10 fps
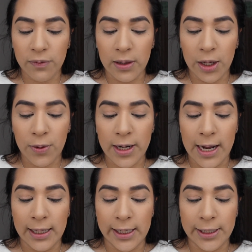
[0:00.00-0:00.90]
liquid
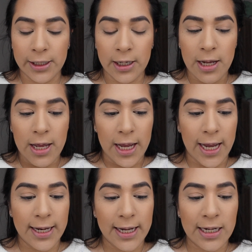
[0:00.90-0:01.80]
eyeliner,
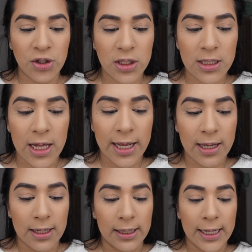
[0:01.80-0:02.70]
and I just
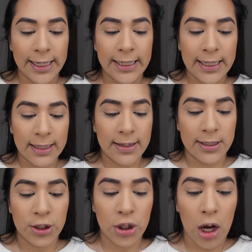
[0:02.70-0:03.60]
like lining
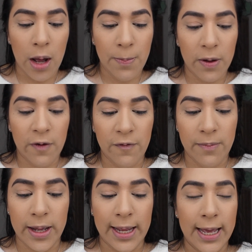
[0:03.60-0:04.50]
the top of my